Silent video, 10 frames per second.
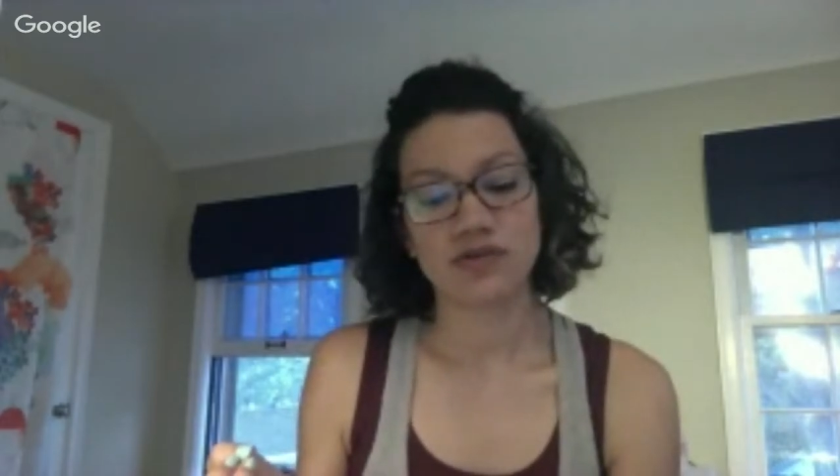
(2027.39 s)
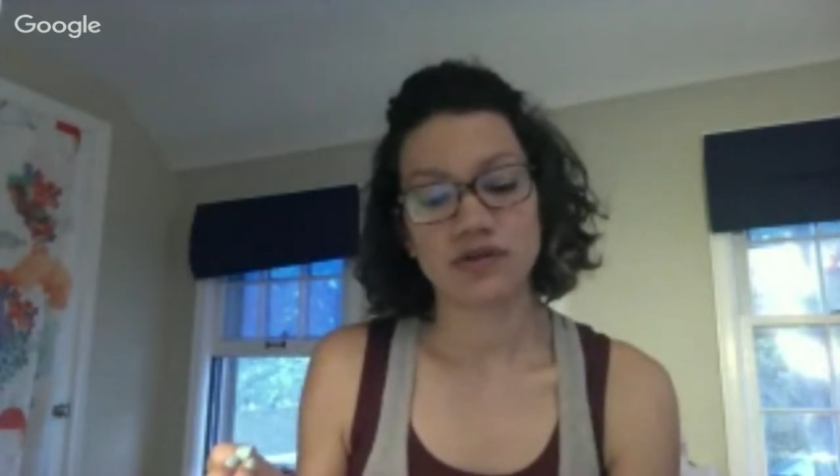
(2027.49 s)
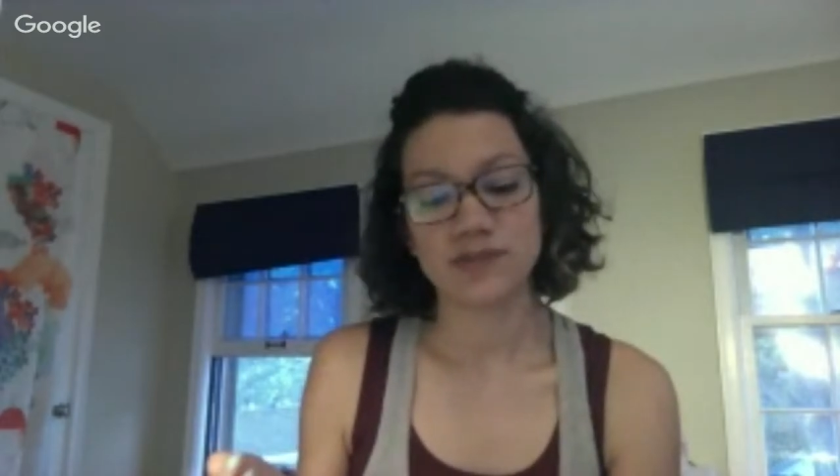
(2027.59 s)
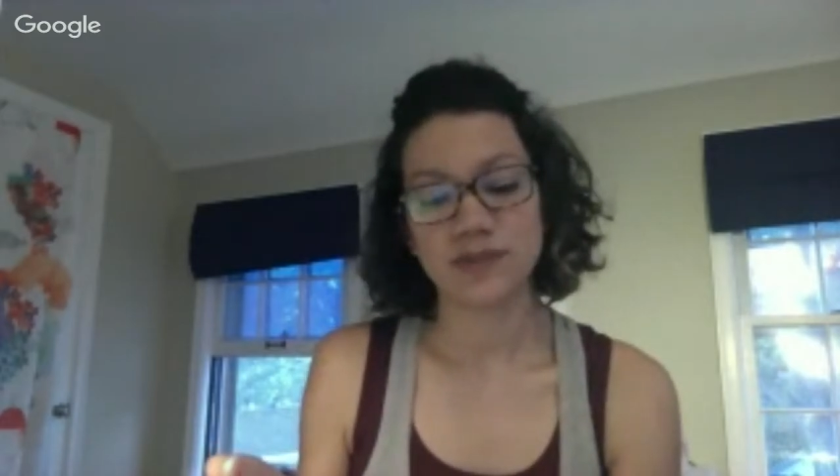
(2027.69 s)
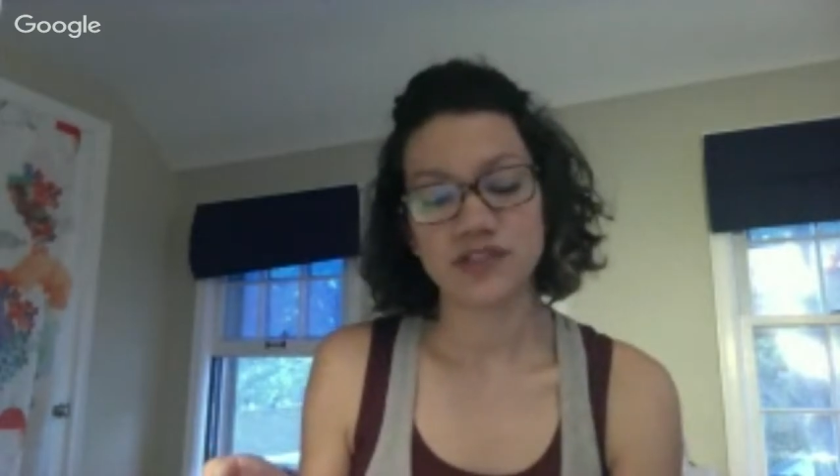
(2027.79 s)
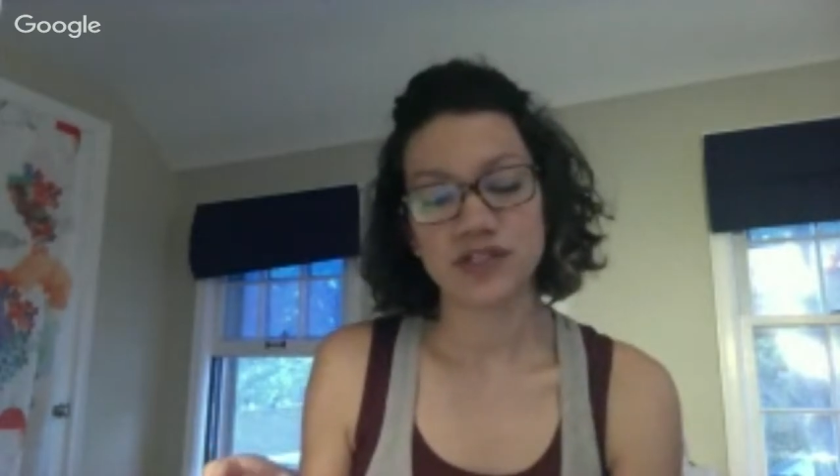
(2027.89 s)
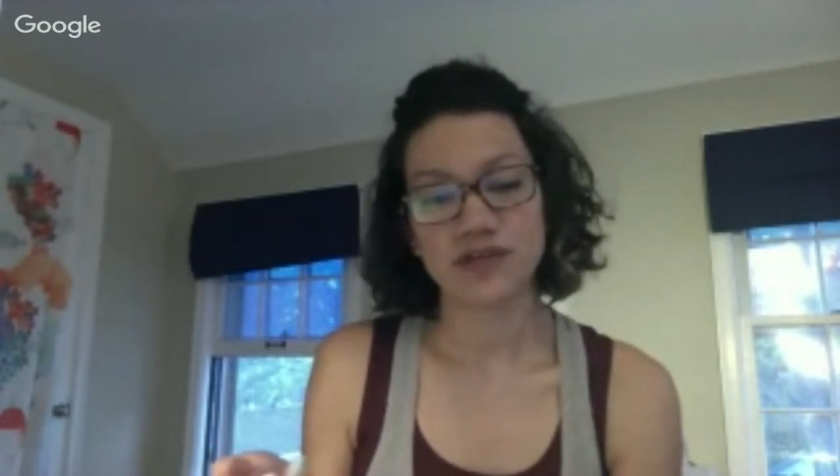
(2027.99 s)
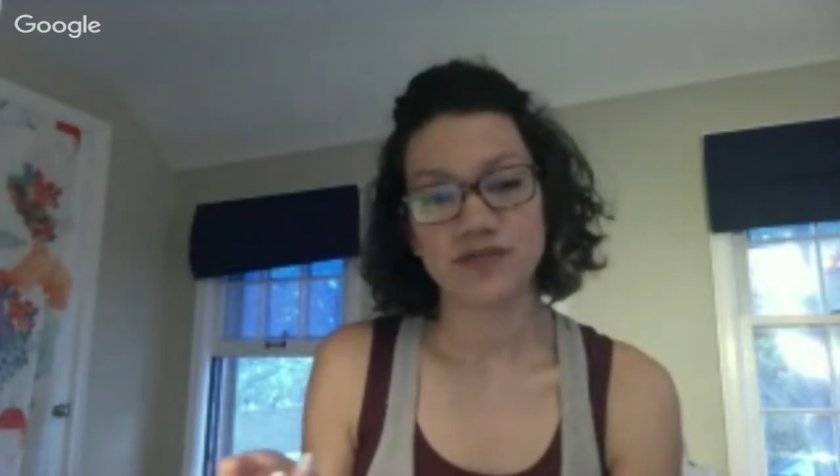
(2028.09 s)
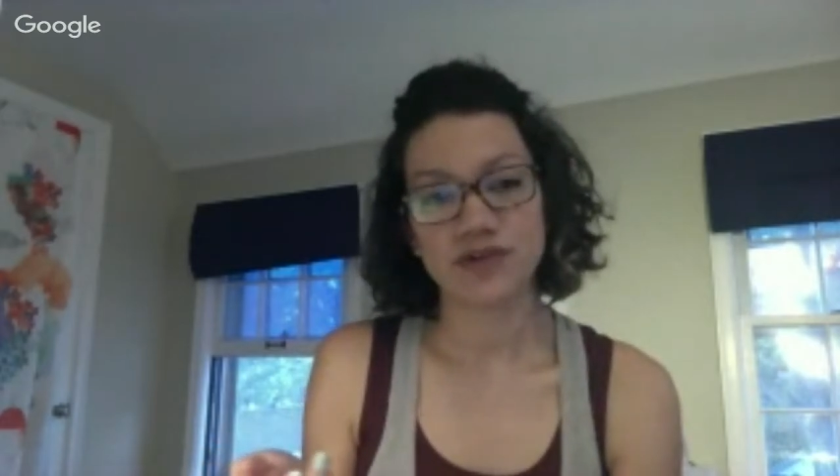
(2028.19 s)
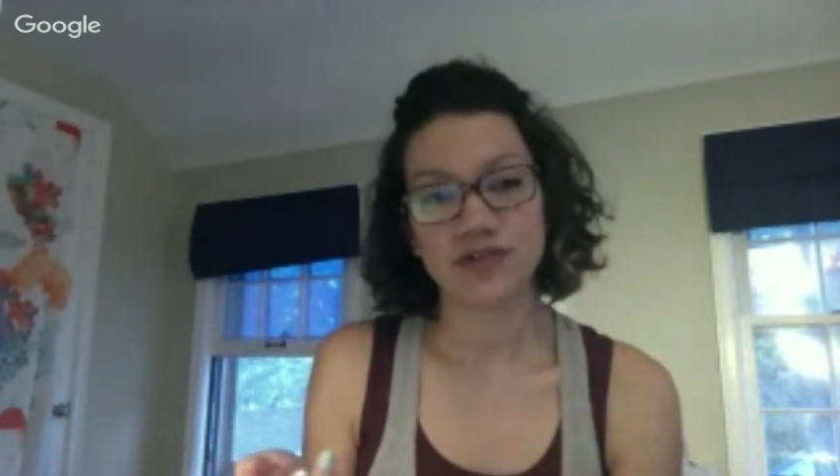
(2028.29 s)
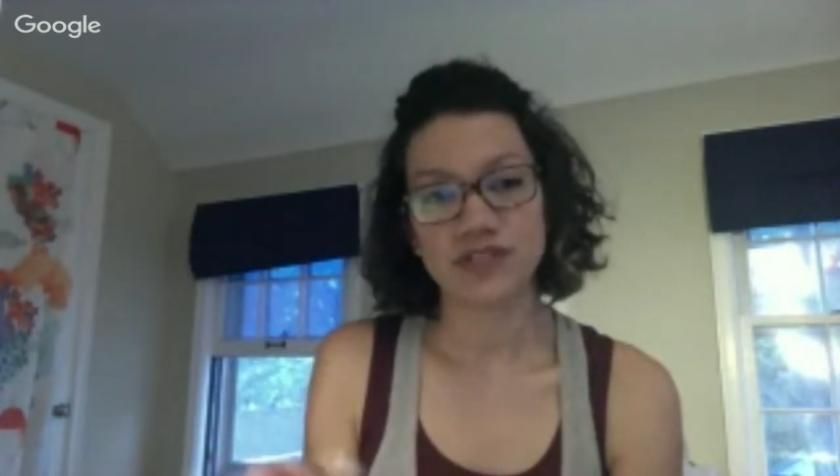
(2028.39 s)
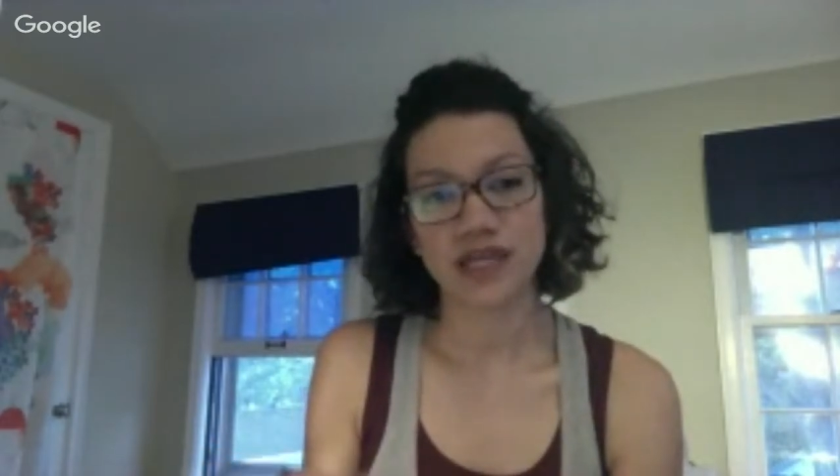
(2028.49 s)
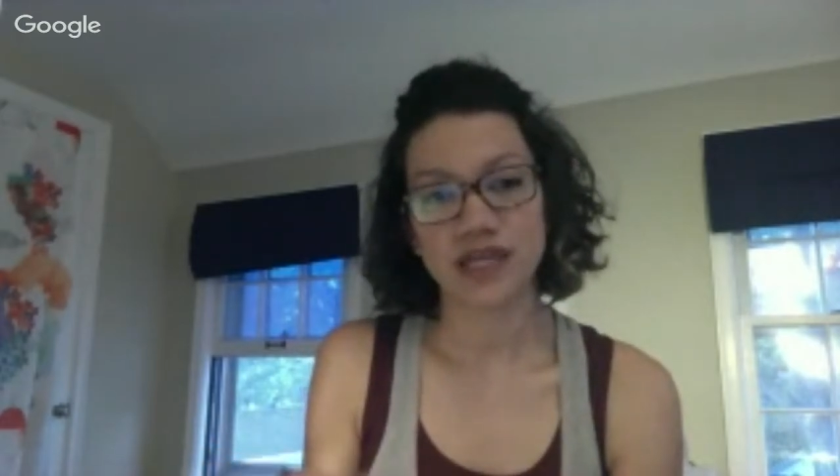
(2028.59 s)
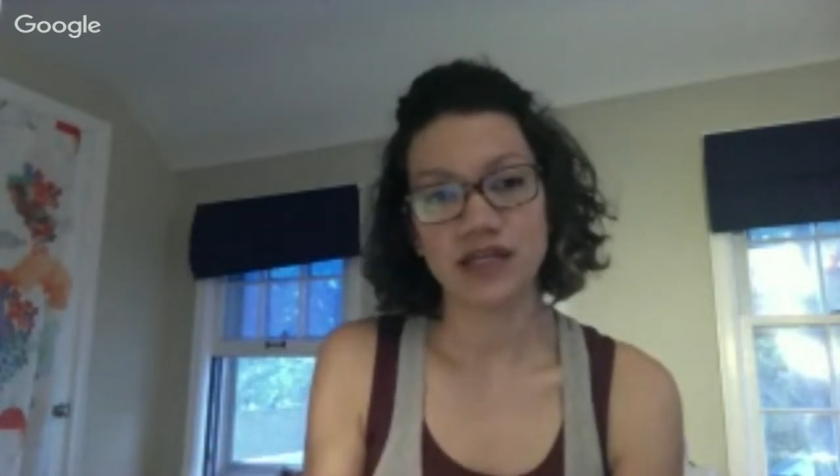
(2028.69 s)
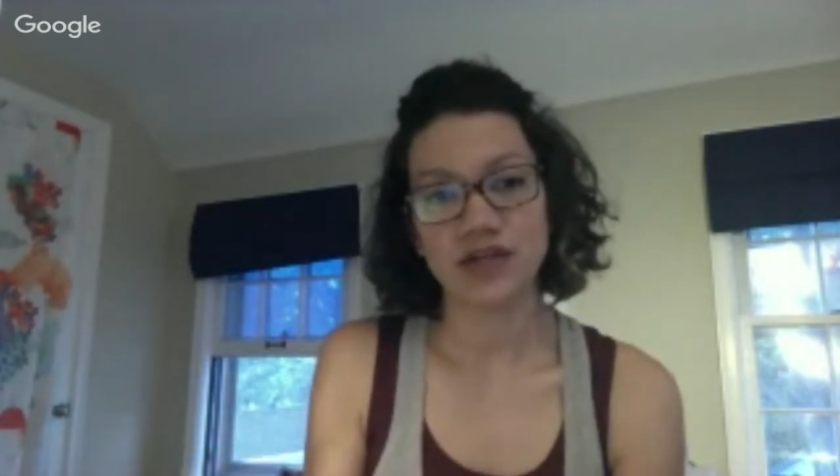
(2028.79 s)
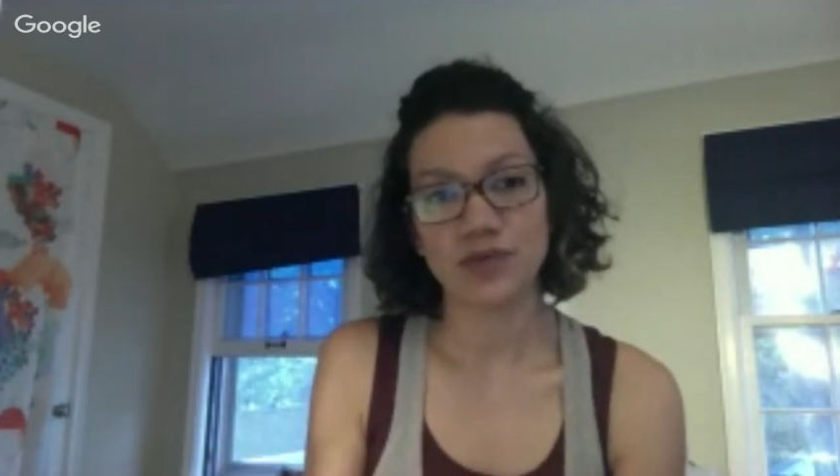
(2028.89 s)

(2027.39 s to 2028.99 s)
especially if you're scanning your